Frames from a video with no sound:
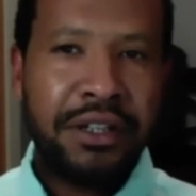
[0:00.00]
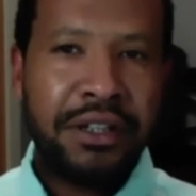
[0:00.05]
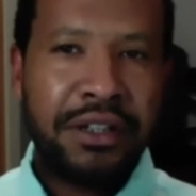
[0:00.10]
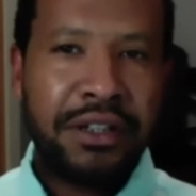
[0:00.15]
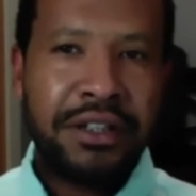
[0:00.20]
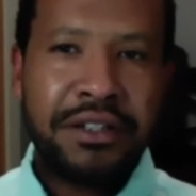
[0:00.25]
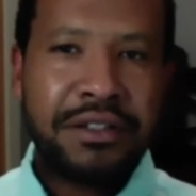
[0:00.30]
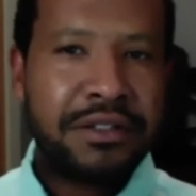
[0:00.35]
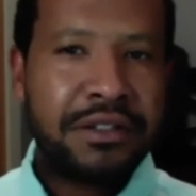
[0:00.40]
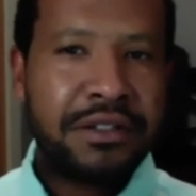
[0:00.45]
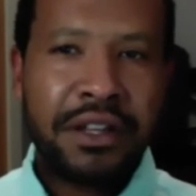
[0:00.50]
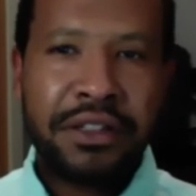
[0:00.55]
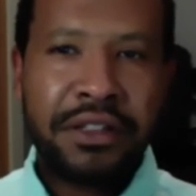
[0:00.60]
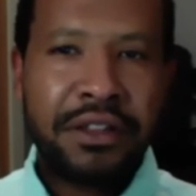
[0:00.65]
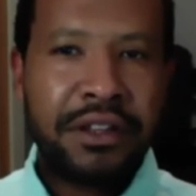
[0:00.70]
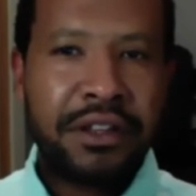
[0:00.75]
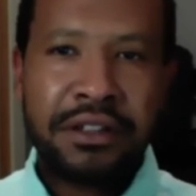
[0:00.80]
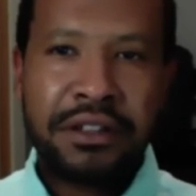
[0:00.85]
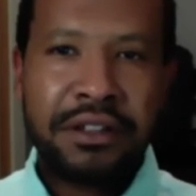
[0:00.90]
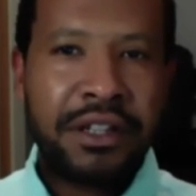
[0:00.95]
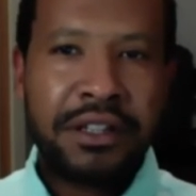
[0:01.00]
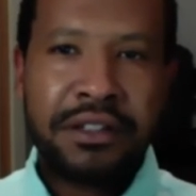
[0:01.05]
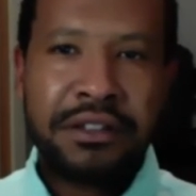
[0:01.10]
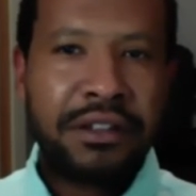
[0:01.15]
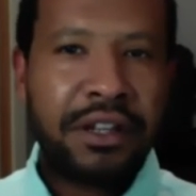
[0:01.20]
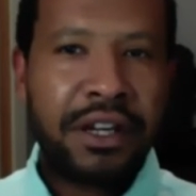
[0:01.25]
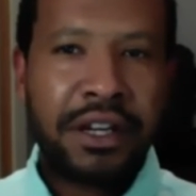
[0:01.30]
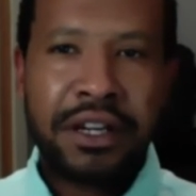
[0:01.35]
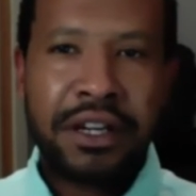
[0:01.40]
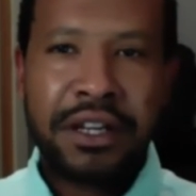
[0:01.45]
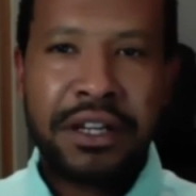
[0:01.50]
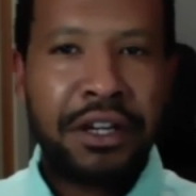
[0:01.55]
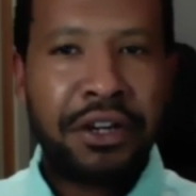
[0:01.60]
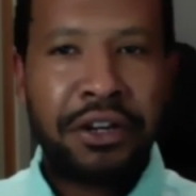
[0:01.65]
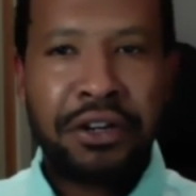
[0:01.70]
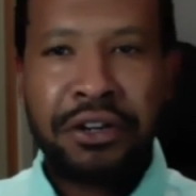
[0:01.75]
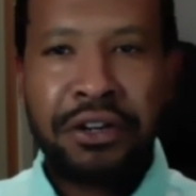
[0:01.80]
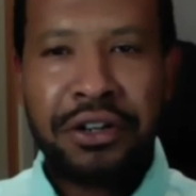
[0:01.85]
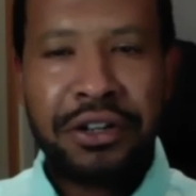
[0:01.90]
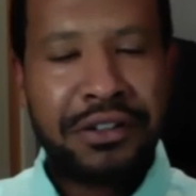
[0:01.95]
There is nothing that's not going to
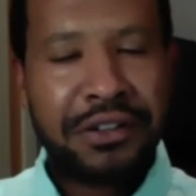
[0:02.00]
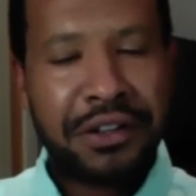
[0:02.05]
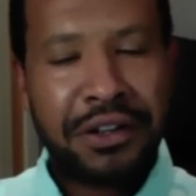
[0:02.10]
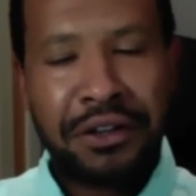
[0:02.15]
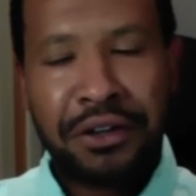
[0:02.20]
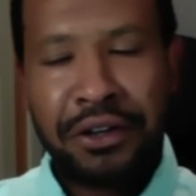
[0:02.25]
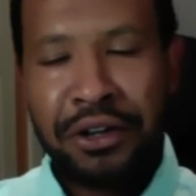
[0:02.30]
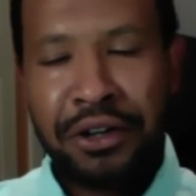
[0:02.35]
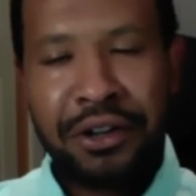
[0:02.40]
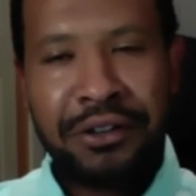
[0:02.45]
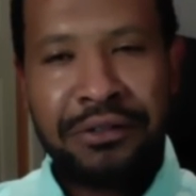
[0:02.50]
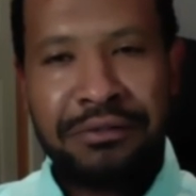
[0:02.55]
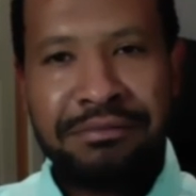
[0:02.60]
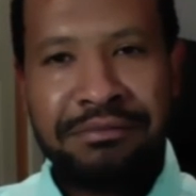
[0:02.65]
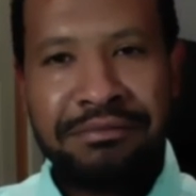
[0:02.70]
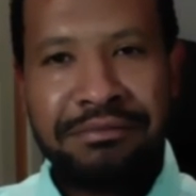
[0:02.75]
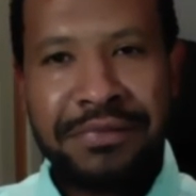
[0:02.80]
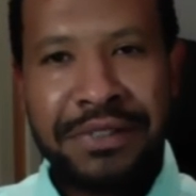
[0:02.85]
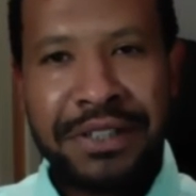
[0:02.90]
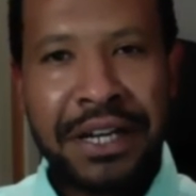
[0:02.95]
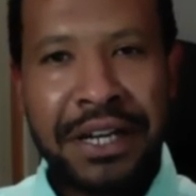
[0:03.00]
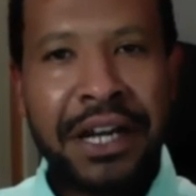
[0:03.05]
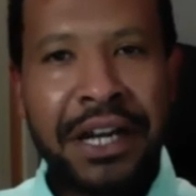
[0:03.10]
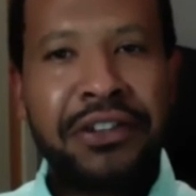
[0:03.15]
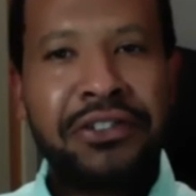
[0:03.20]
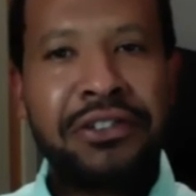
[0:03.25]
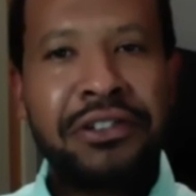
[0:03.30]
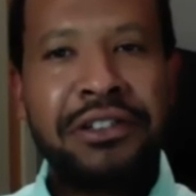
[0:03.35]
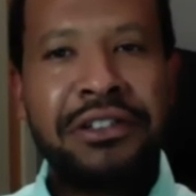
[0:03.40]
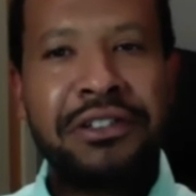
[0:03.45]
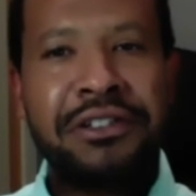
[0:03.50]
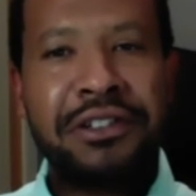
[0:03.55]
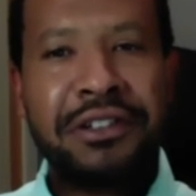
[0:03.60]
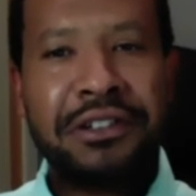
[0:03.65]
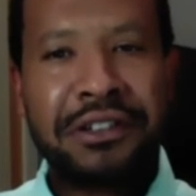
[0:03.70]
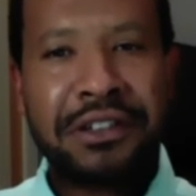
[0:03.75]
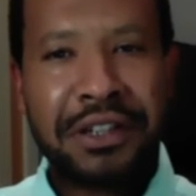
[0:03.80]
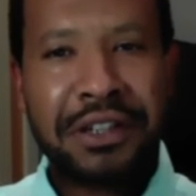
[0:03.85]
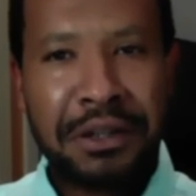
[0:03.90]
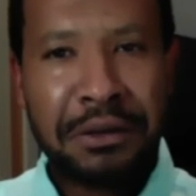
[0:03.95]
hurt us at all. It actually
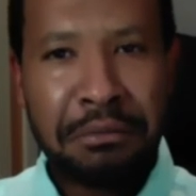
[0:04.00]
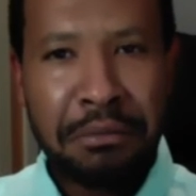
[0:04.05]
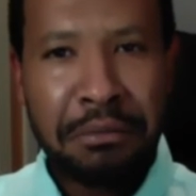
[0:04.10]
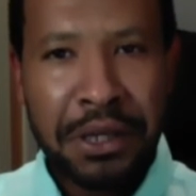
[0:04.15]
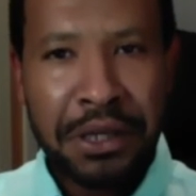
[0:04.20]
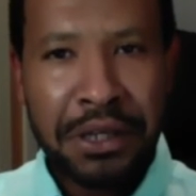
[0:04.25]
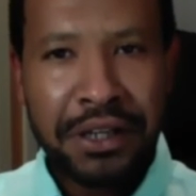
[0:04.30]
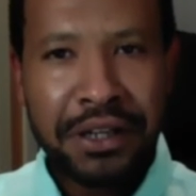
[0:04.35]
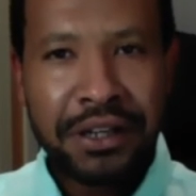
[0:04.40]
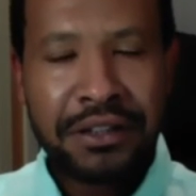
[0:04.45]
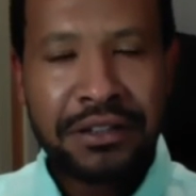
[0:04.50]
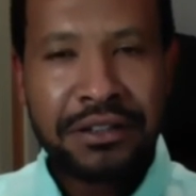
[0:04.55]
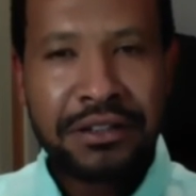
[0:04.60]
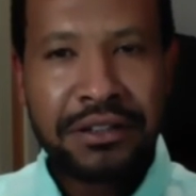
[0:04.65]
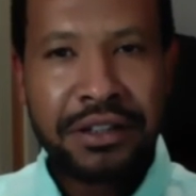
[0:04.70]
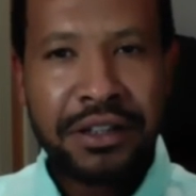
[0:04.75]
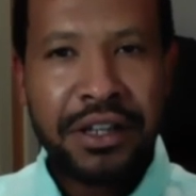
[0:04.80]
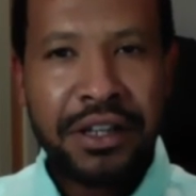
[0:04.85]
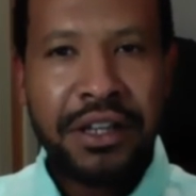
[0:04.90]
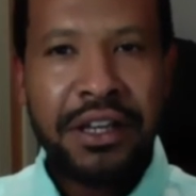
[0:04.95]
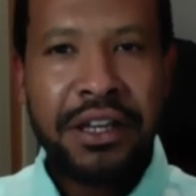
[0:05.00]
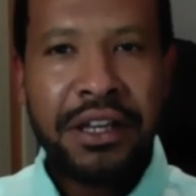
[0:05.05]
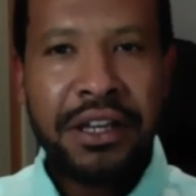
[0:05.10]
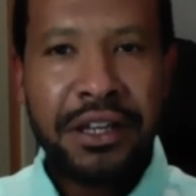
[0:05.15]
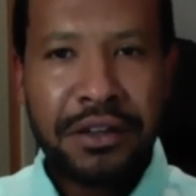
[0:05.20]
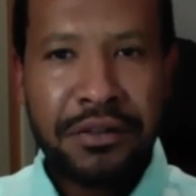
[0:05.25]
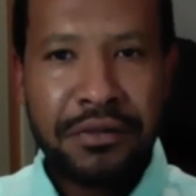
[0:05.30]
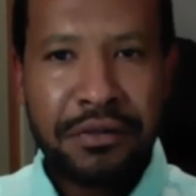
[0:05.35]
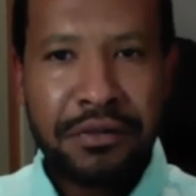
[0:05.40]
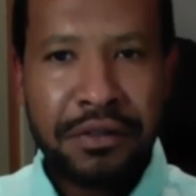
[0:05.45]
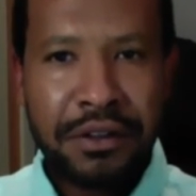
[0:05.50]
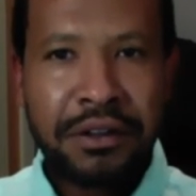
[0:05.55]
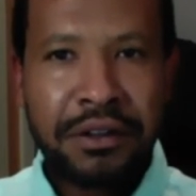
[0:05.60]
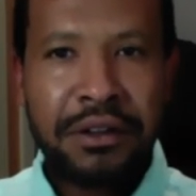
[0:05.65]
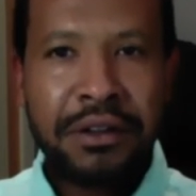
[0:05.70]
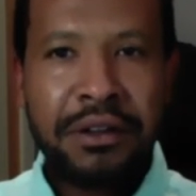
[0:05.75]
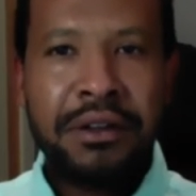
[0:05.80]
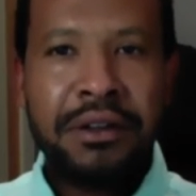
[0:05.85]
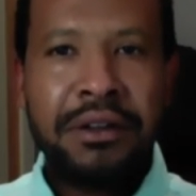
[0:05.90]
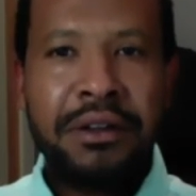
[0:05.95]
just going to make us
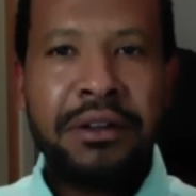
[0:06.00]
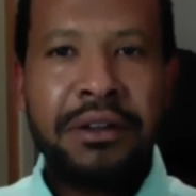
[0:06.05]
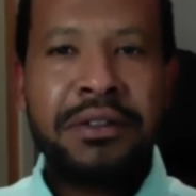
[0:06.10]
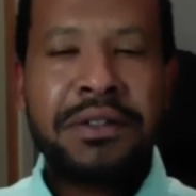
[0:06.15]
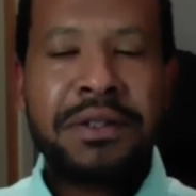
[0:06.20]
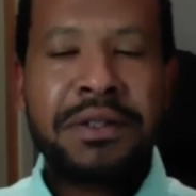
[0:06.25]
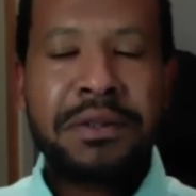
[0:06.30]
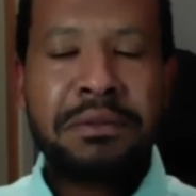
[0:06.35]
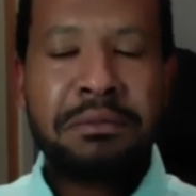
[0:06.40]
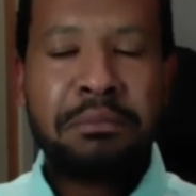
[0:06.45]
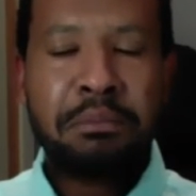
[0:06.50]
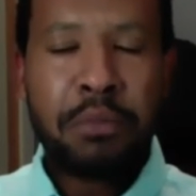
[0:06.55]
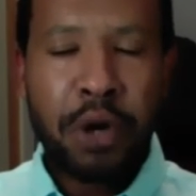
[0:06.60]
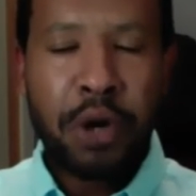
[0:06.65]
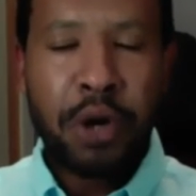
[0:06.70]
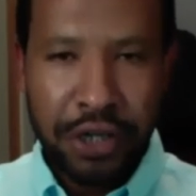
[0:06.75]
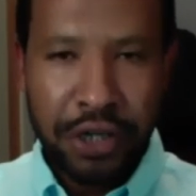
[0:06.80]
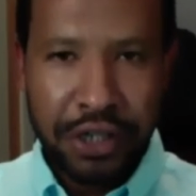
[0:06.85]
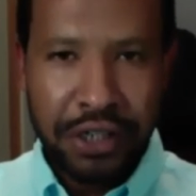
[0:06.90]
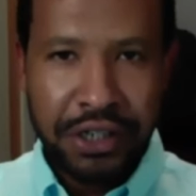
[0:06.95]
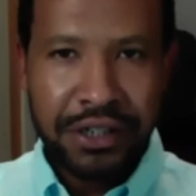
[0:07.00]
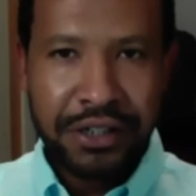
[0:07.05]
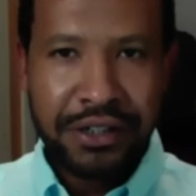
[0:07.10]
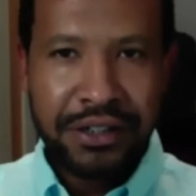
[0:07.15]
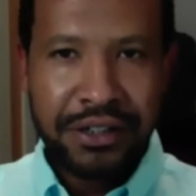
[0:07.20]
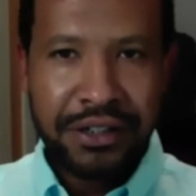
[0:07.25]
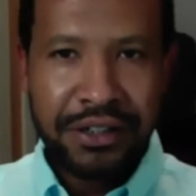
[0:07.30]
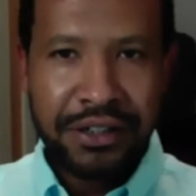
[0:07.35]
even smarter,